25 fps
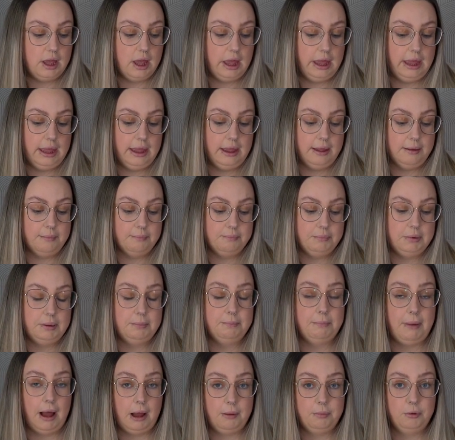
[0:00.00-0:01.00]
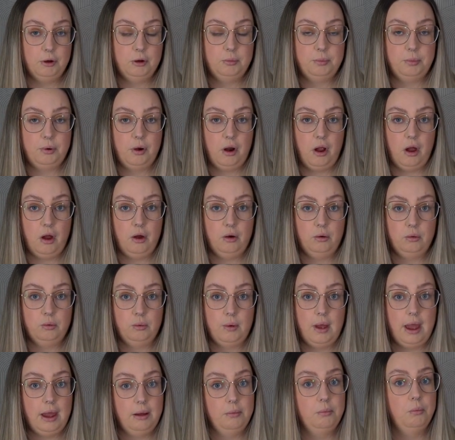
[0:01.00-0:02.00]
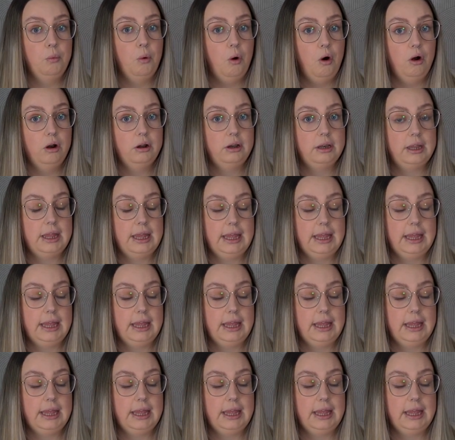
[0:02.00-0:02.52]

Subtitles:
My MacBook Pro M1